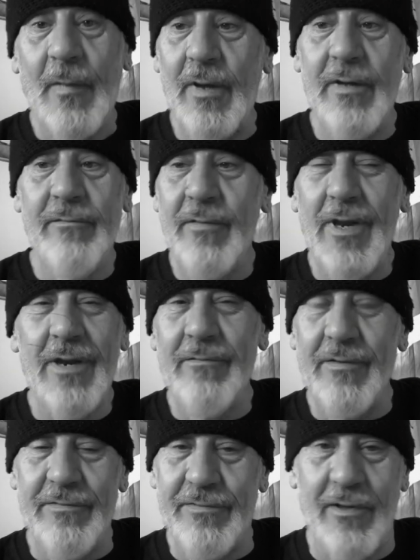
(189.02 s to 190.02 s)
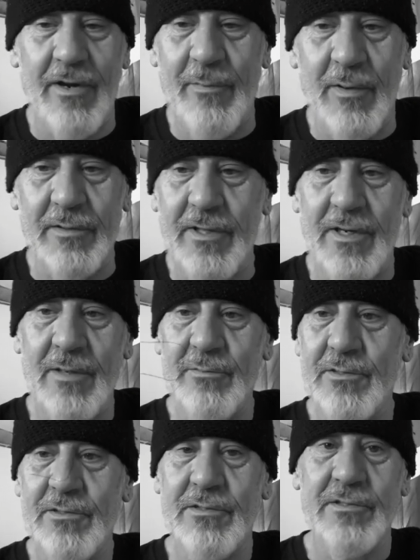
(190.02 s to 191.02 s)
I never thought about that. I'm
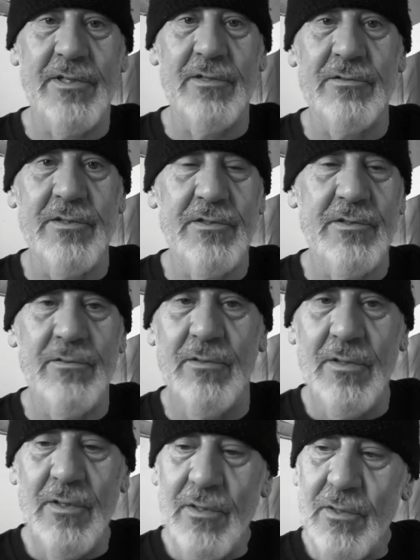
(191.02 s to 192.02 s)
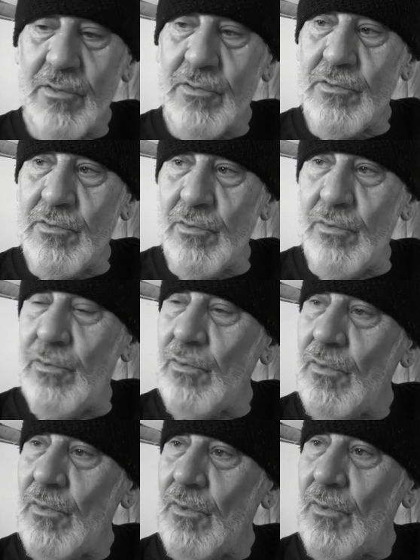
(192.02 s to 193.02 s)
just as guilty too. So
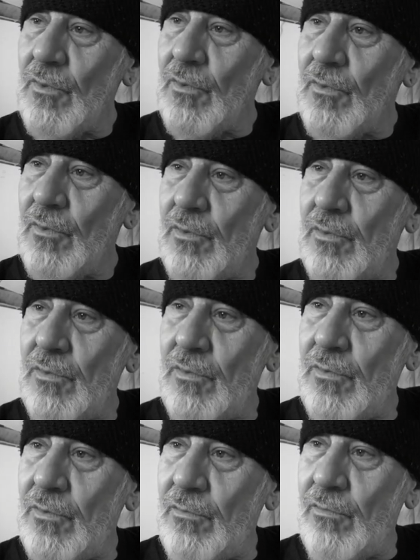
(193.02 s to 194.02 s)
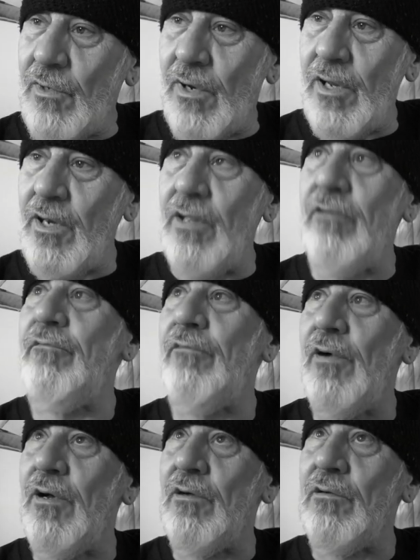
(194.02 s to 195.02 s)
where I live,
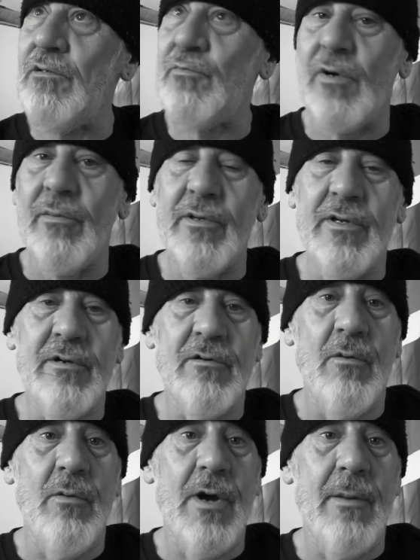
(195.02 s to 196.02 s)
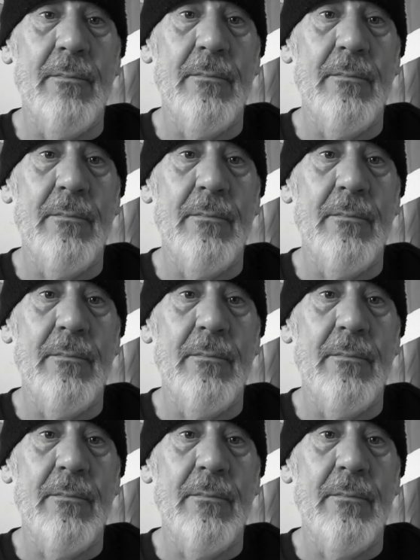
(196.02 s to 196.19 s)
it's probably going to go up.